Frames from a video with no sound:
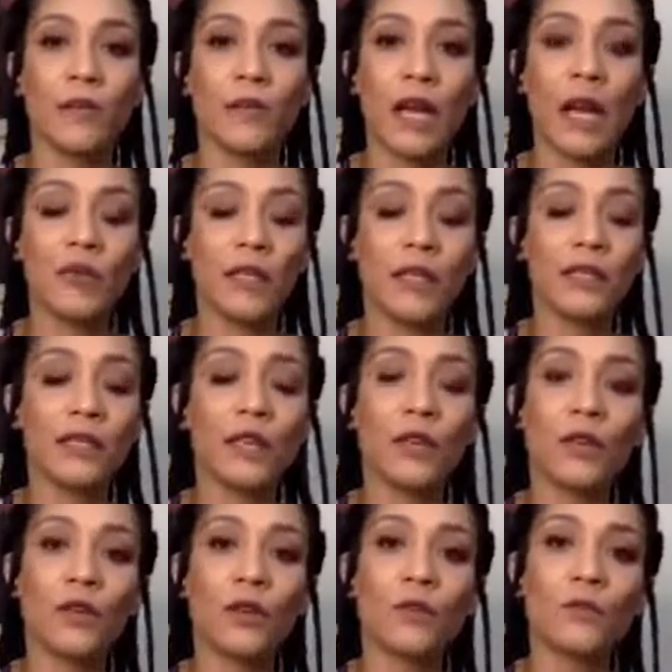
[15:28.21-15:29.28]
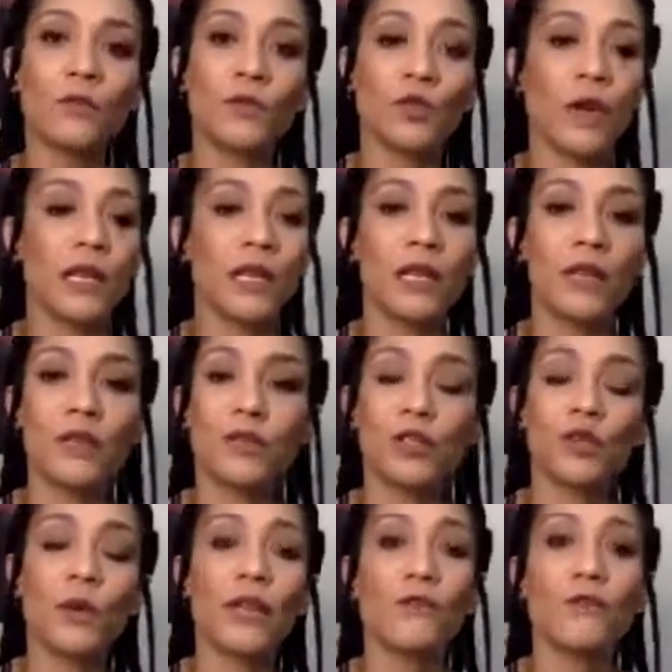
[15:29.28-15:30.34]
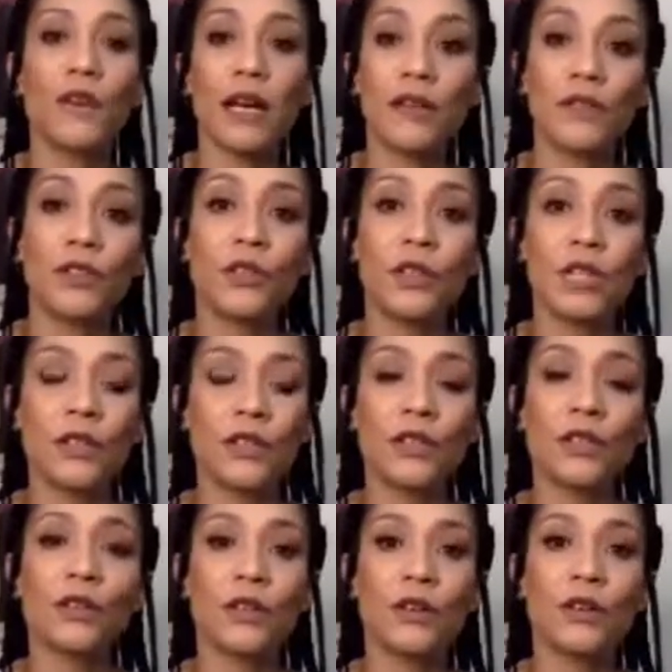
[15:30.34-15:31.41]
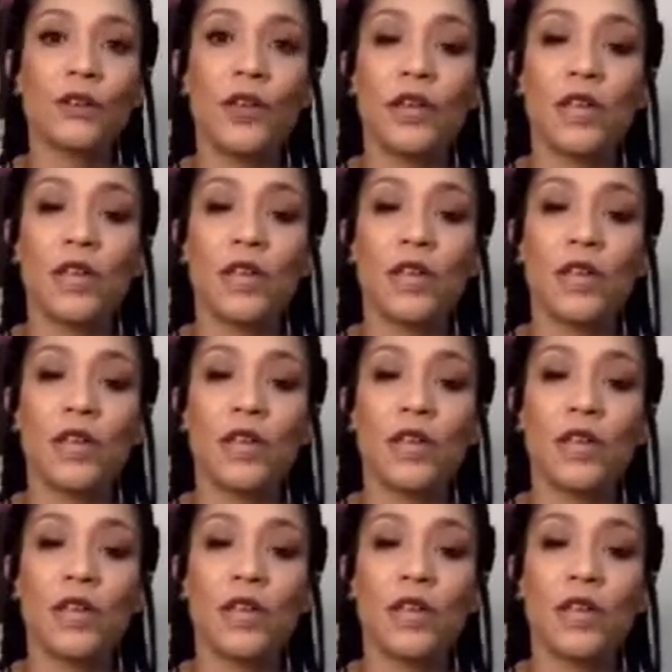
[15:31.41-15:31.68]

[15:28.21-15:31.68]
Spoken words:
I always say, 20, 25, 30 years ago,